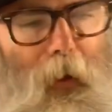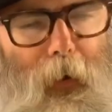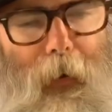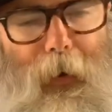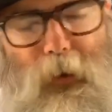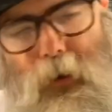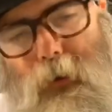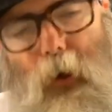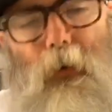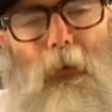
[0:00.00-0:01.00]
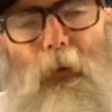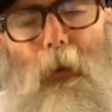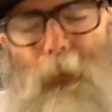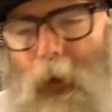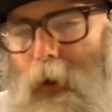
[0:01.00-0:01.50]
as you go through the
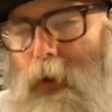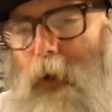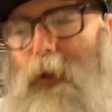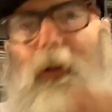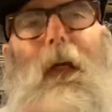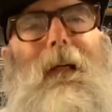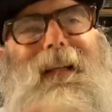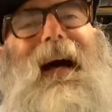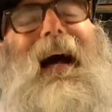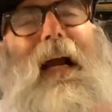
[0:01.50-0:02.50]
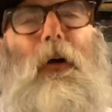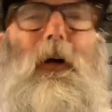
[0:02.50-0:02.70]
process, things iron